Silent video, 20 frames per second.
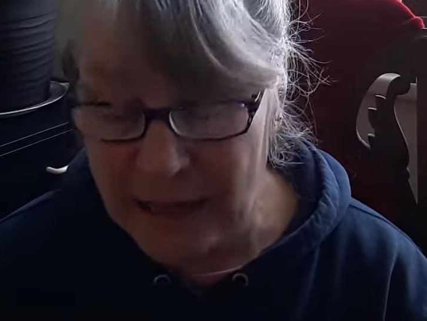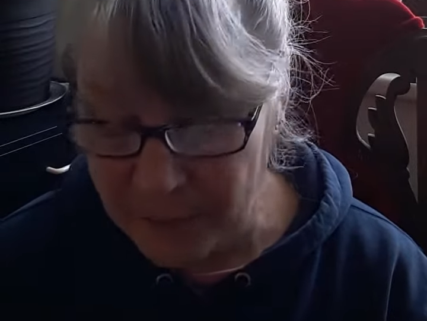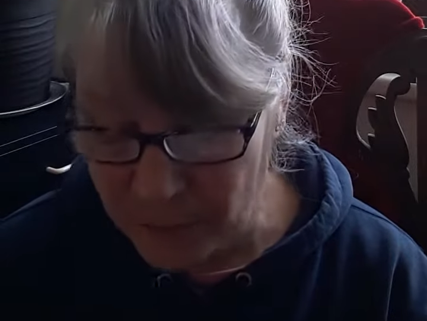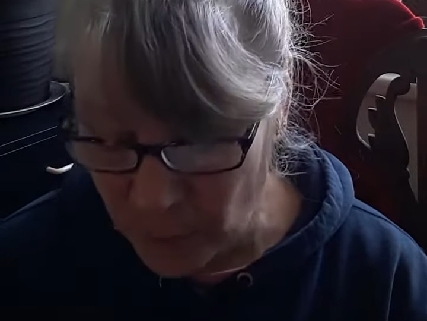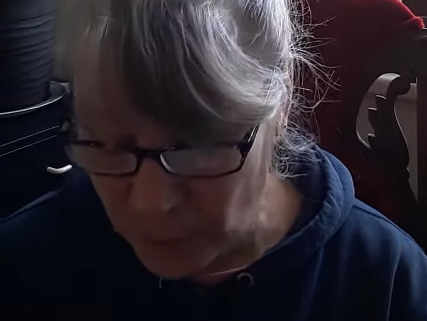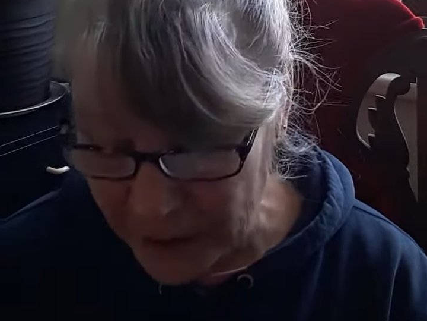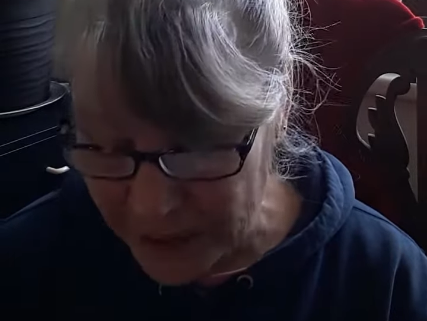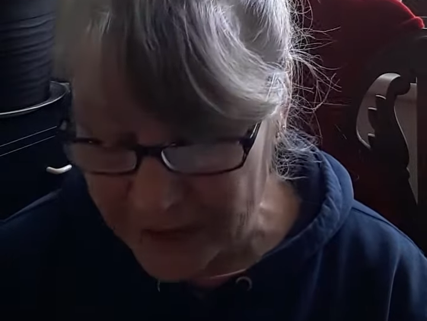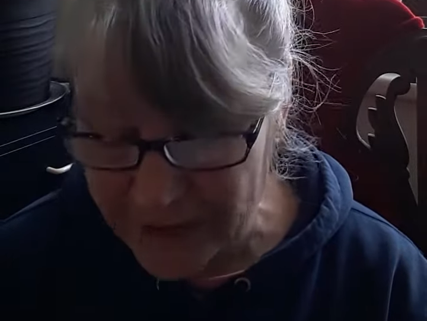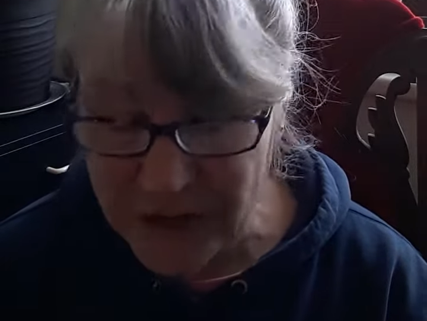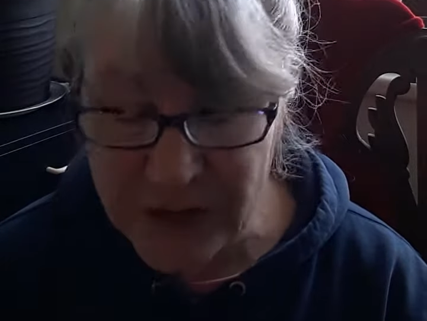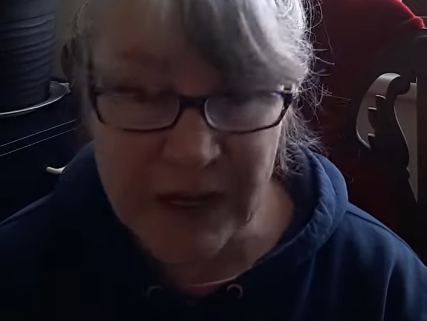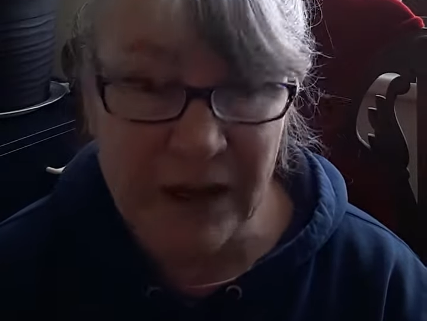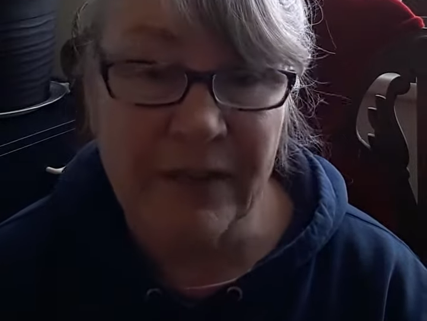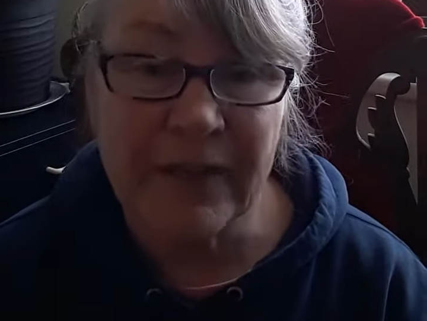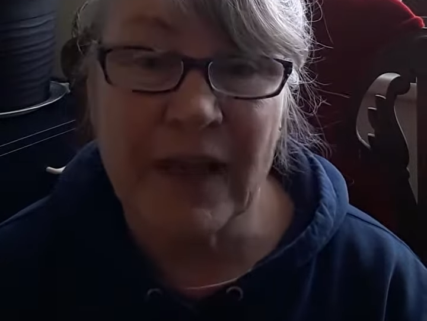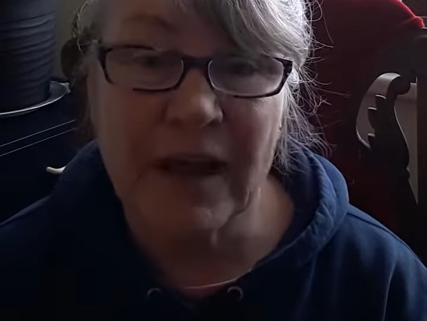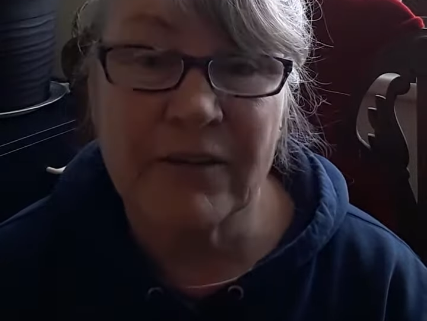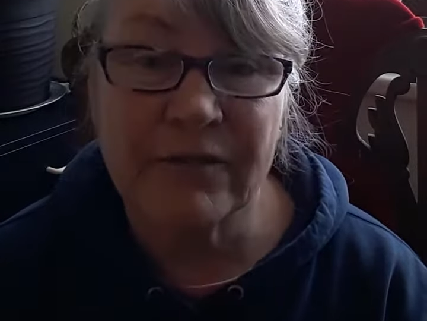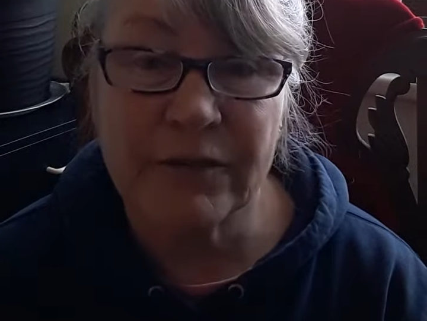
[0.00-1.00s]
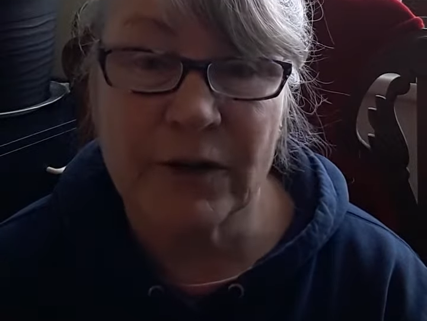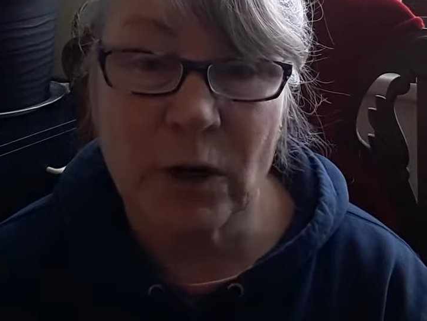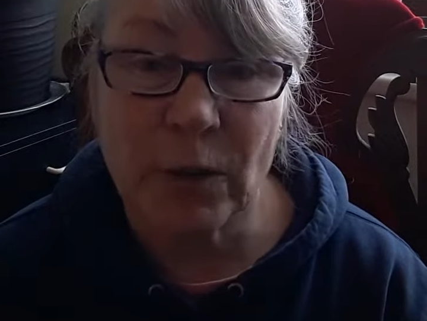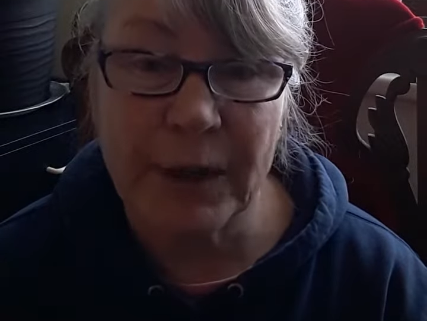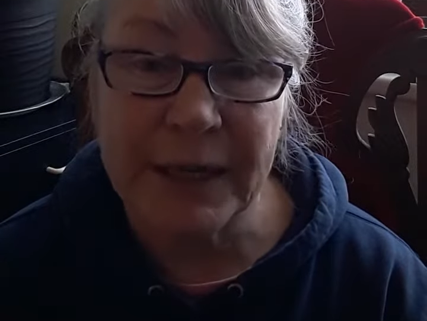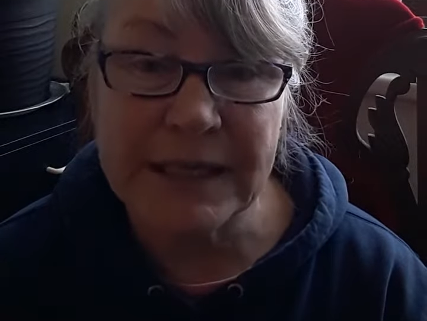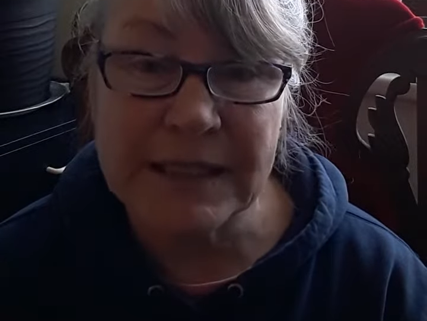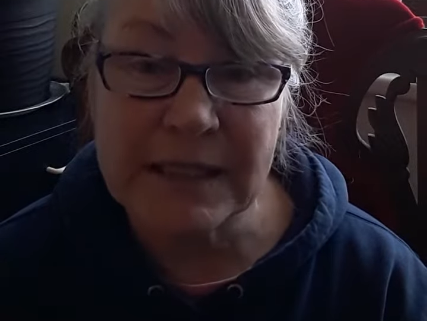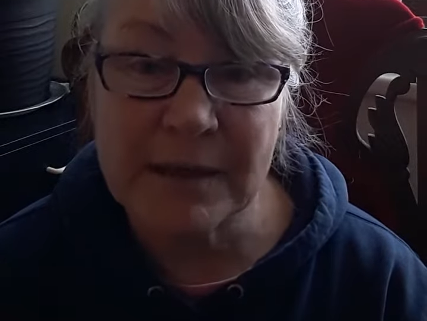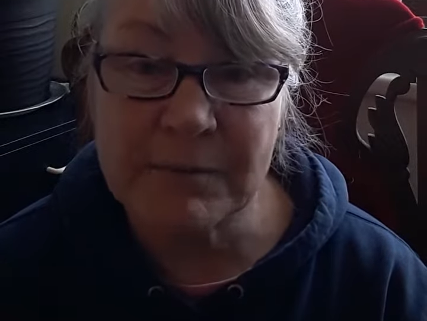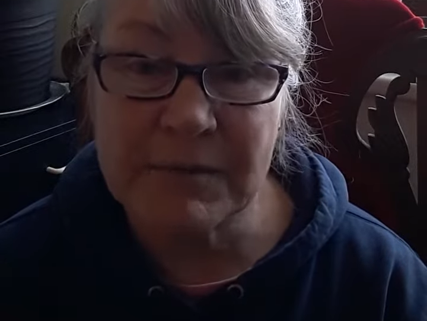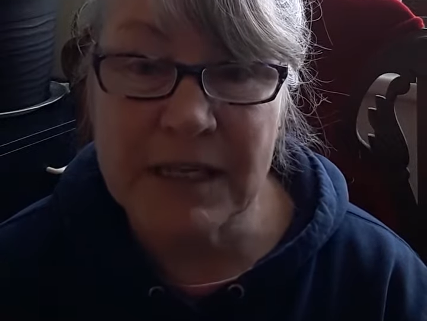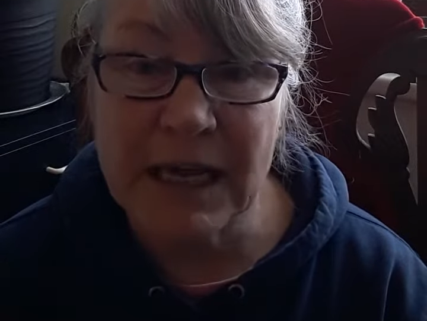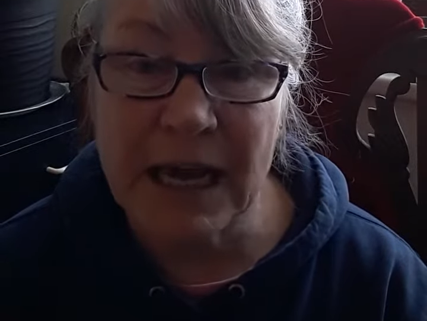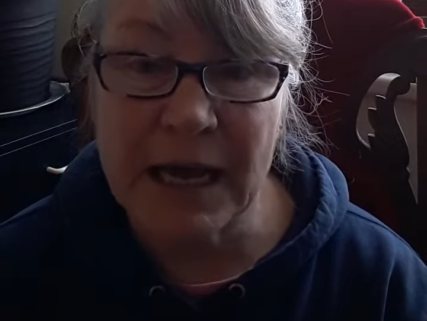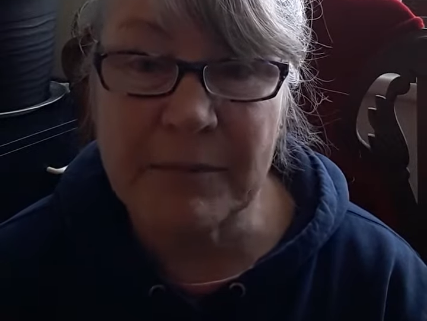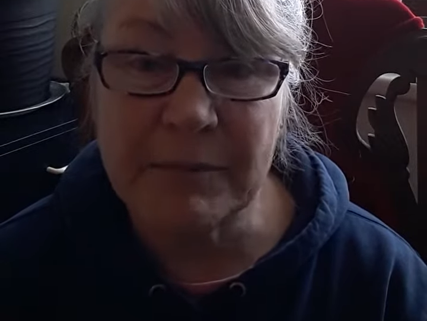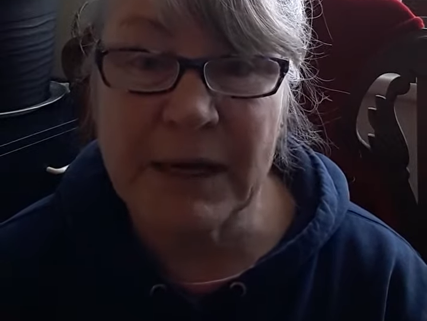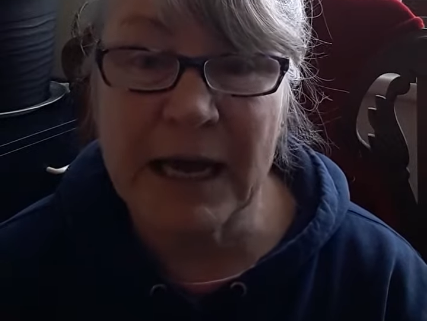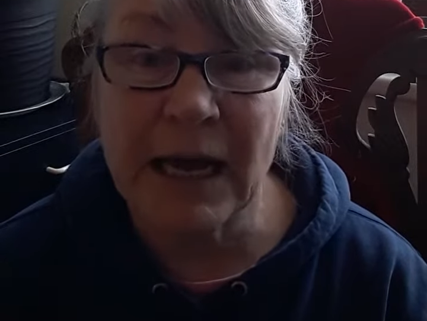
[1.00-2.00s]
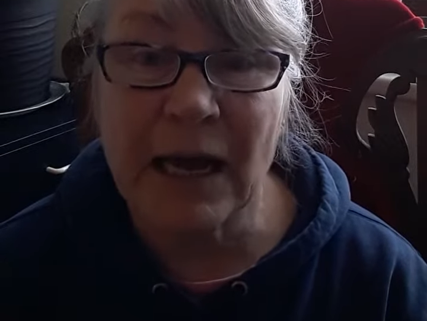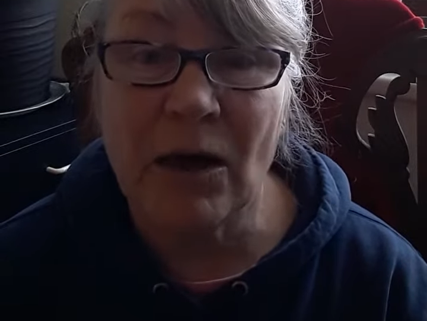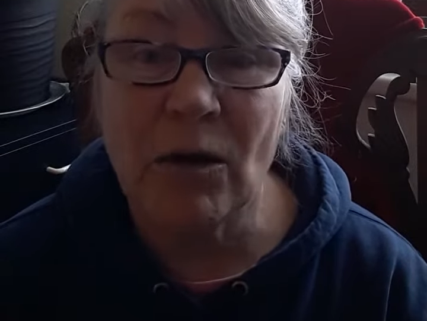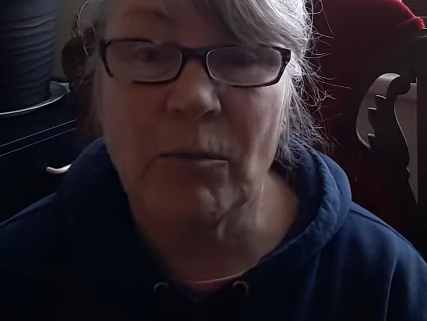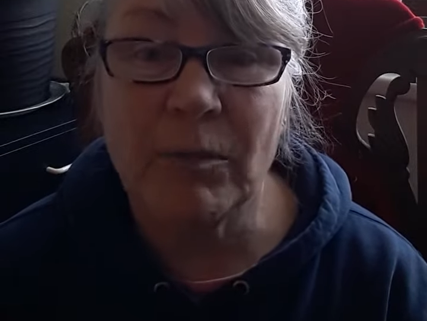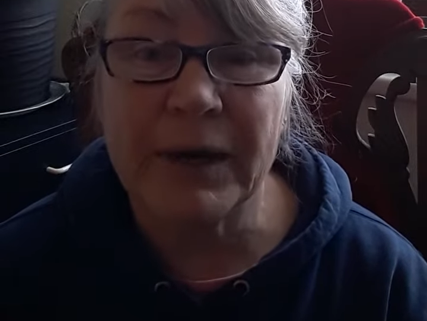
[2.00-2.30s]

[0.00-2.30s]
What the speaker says: We haven't done that for quite some time now,